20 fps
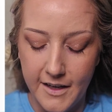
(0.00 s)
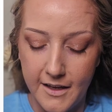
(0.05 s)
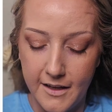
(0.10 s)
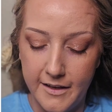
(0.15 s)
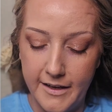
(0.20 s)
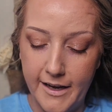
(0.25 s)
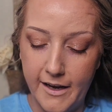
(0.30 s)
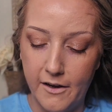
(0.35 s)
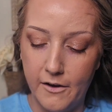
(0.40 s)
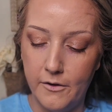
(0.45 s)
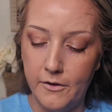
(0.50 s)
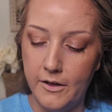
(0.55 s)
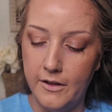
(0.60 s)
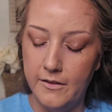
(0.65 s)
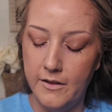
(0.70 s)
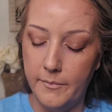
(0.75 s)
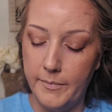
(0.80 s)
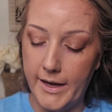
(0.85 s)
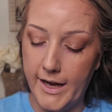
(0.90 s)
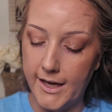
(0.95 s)
Now,
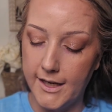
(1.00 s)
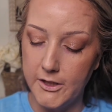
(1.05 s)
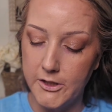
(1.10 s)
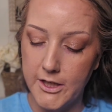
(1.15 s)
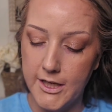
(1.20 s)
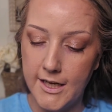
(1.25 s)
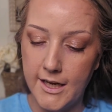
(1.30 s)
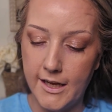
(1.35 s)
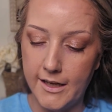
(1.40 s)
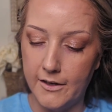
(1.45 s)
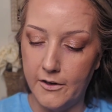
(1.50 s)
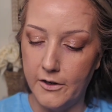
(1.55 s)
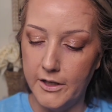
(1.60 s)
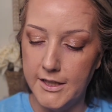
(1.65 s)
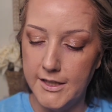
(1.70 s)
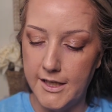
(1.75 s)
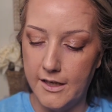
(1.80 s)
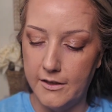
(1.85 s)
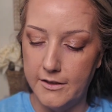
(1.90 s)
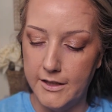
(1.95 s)
the packaging, I can already
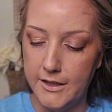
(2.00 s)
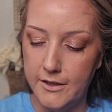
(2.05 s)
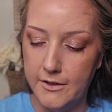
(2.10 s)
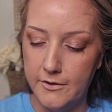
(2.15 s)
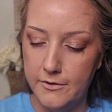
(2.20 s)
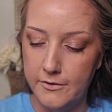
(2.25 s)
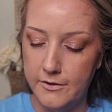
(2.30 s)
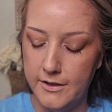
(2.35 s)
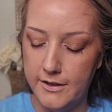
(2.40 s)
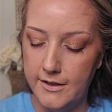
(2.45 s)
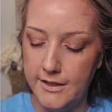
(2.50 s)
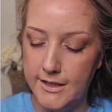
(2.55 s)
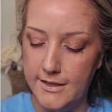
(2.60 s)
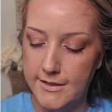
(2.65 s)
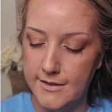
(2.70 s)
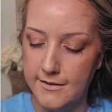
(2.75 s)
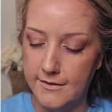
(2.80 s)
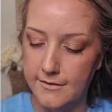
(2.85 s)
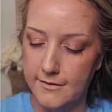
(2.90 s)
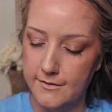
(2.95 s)
tell you,
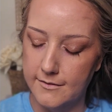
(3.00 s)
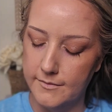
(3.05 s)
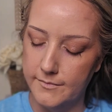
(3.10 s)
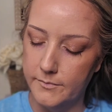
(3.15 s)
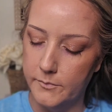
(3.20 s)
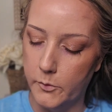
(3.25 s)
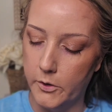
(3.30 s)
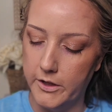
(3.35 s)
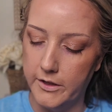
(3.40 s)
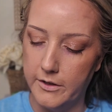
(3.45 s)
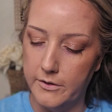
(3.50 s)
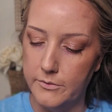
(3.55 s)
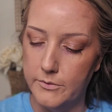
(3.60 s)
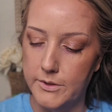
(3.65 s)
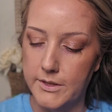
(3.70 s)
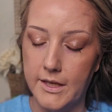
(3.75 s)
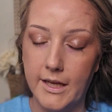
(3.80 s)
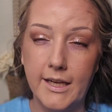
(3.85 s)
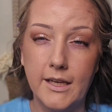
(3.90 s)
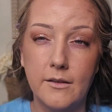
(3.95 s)
is one of those
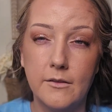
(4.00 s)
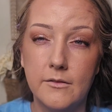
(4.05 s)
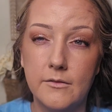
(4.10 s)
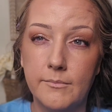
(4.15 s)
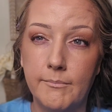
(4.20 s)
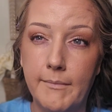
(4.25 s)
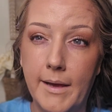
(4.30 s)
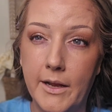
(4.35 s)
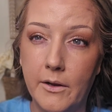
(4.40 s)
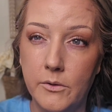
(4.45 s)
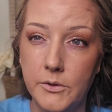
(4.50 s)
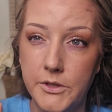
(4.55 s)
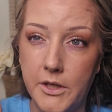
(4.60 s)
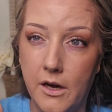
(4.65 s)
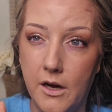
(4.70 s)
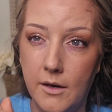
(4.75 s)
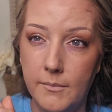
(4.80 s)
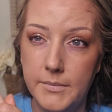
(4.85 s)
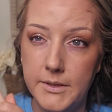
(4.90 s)
like metal tops,